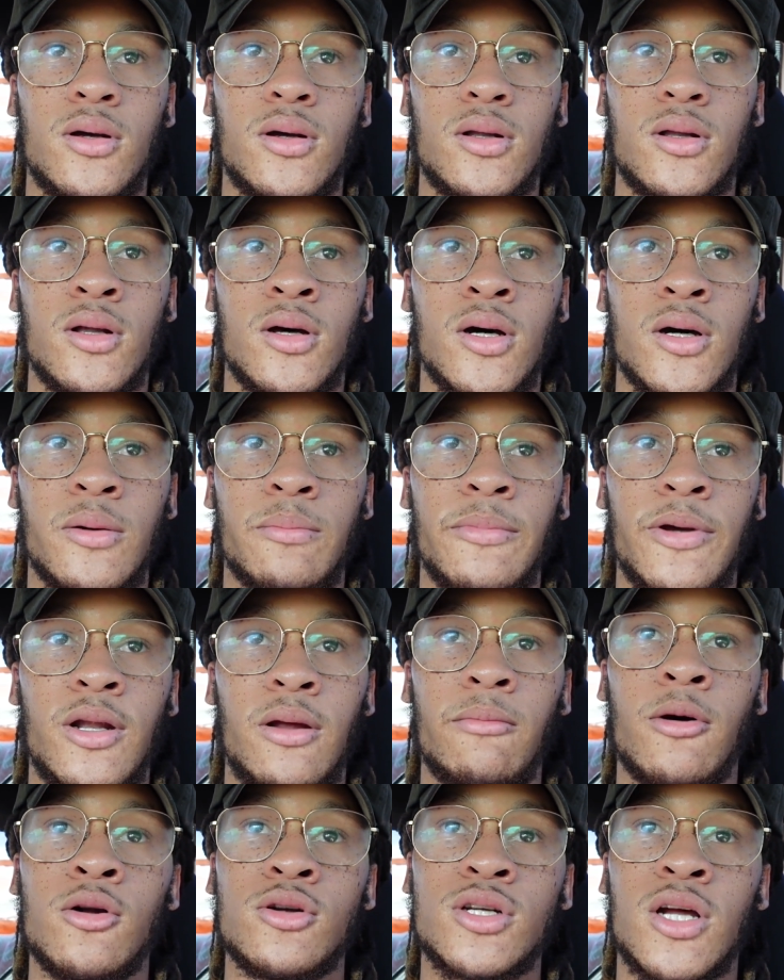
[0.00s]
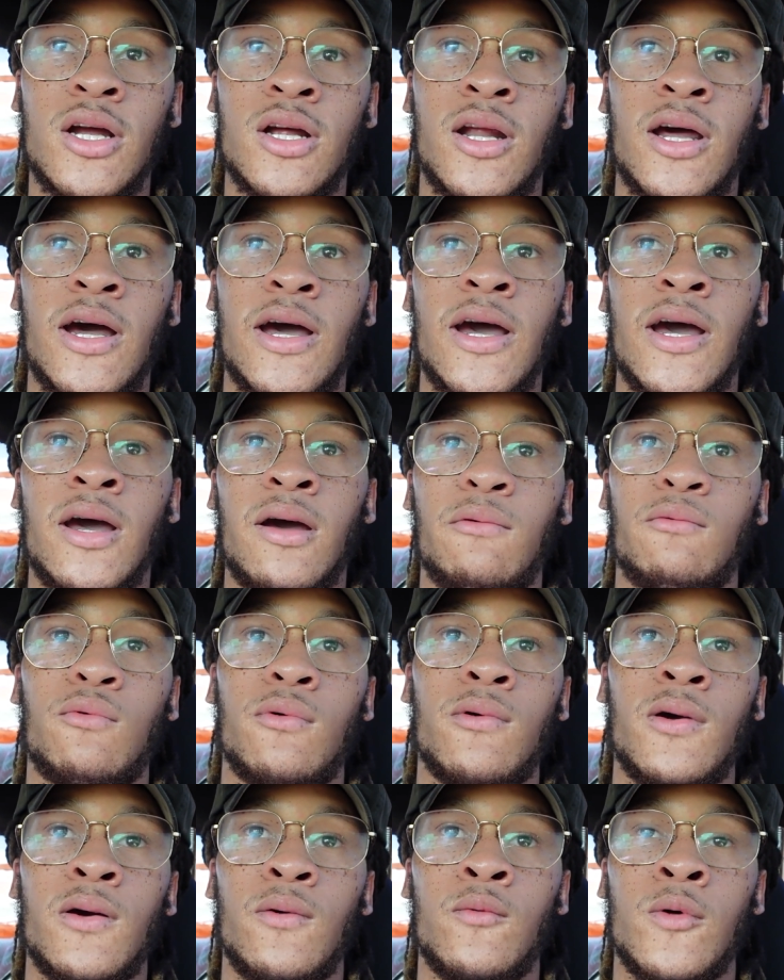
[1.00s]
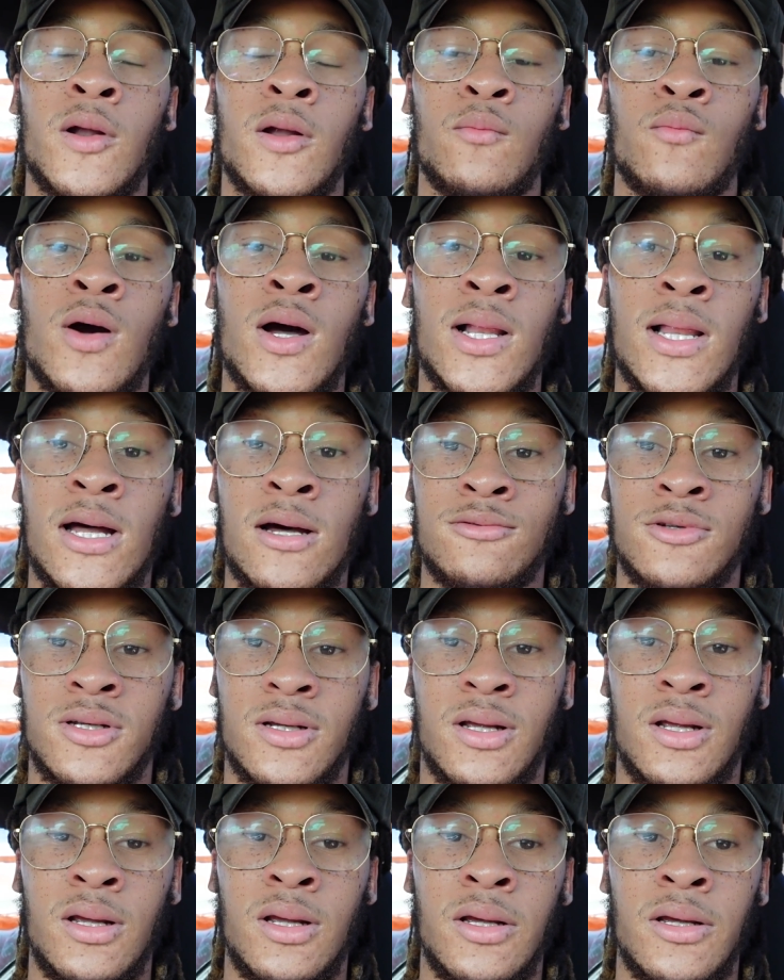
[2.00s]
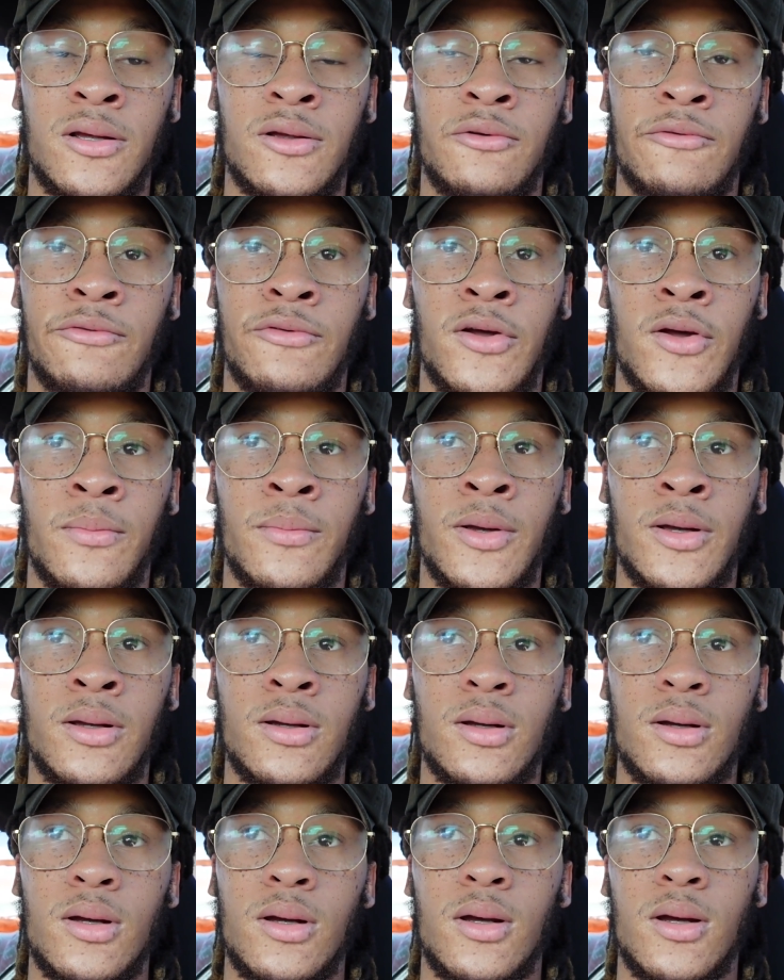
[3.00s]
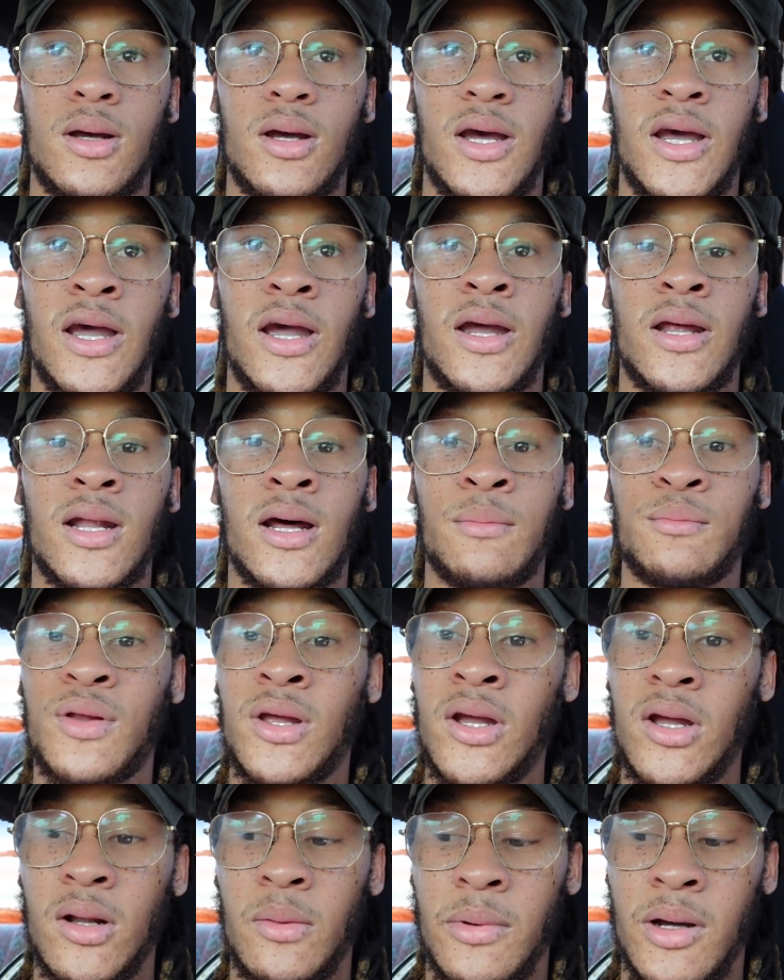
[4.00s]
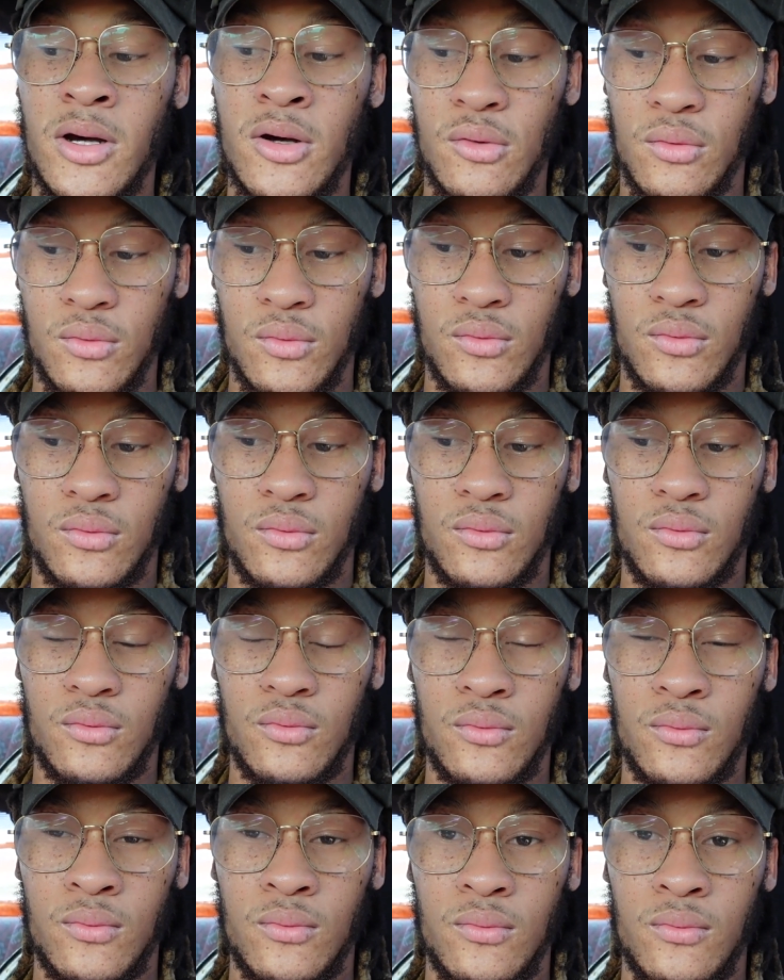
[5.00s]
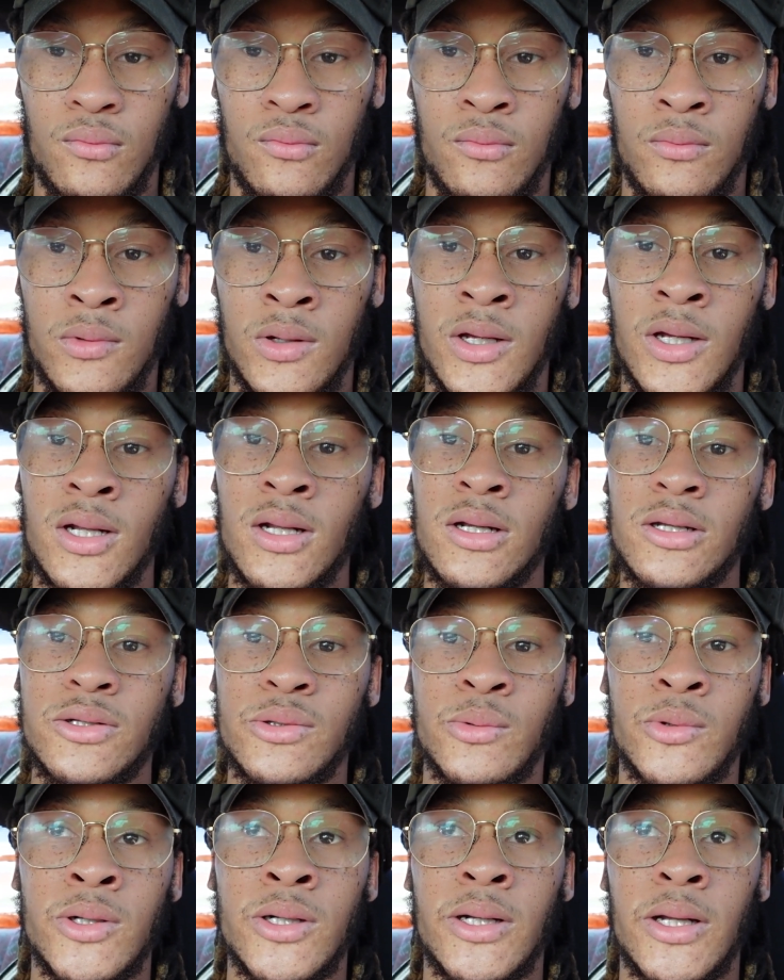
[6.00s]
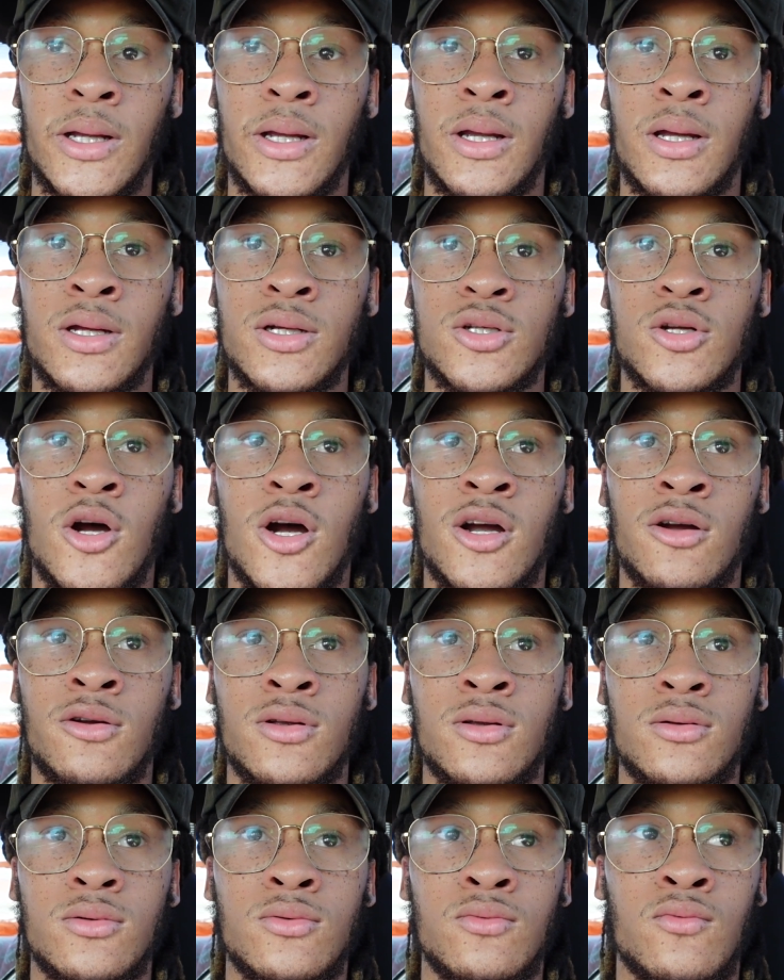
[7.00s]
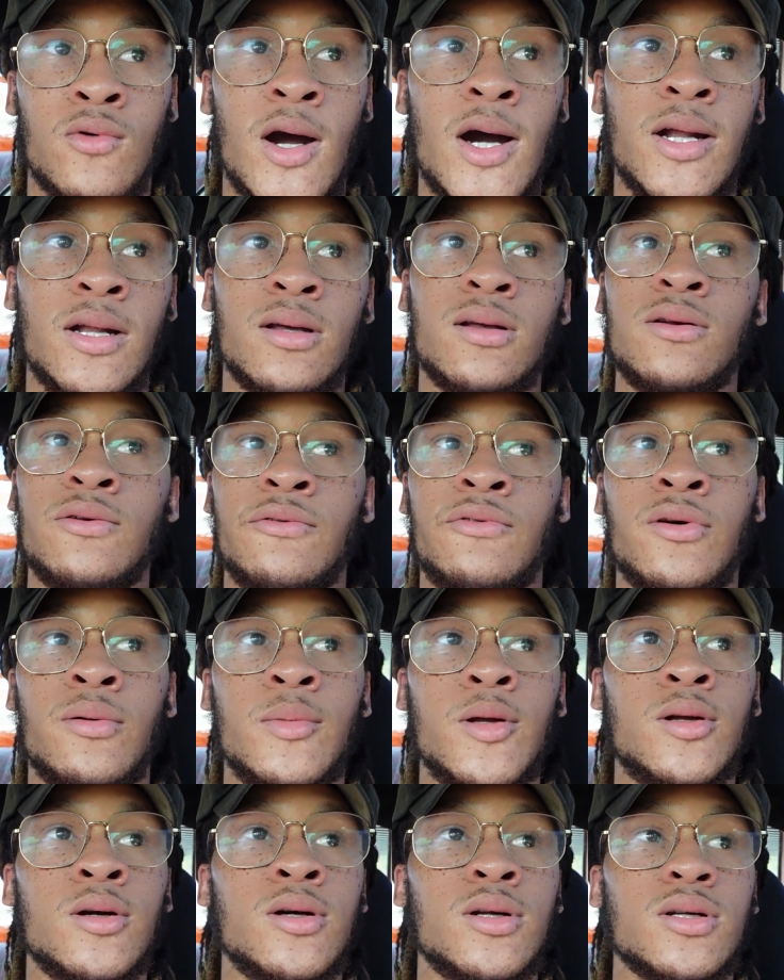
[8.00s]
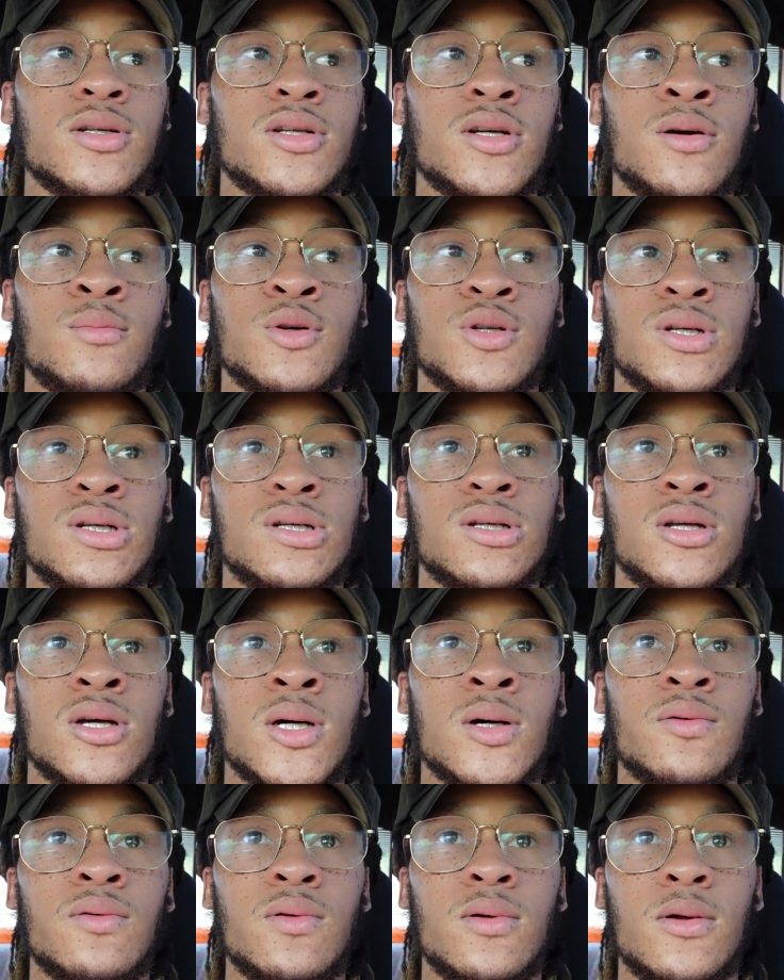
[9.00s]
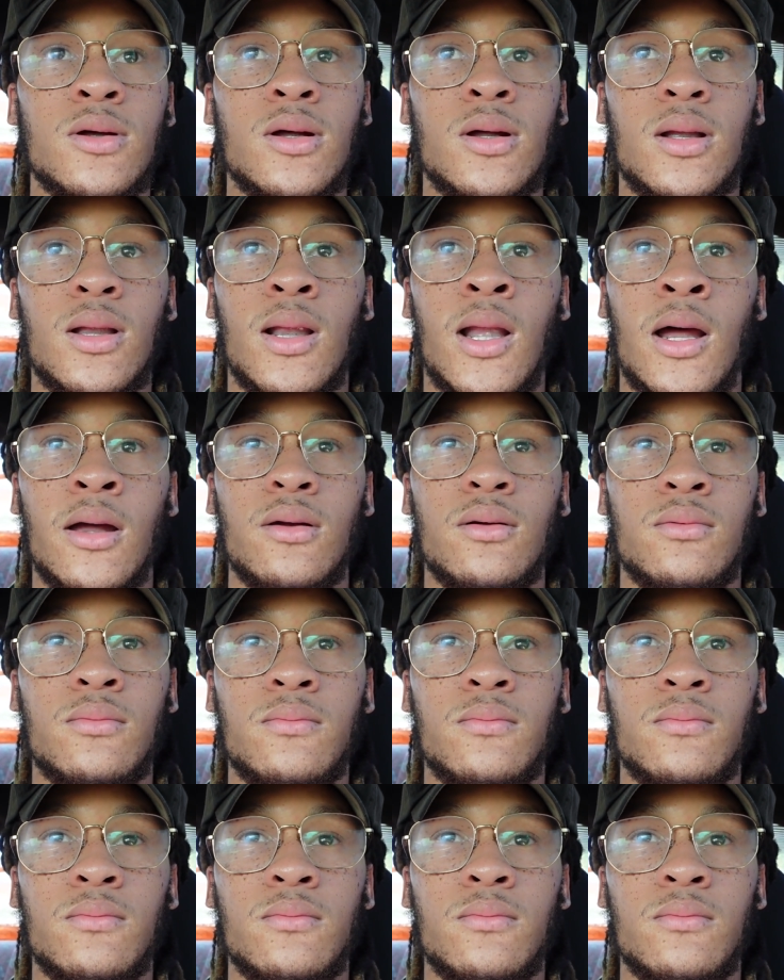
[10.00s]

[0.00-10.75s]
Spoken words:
the mini motorcycle that I had while I was a kid, you feel me? And I'm thinking about getting it to run again so I can ride it, you feel me, during the summers and stuff, like,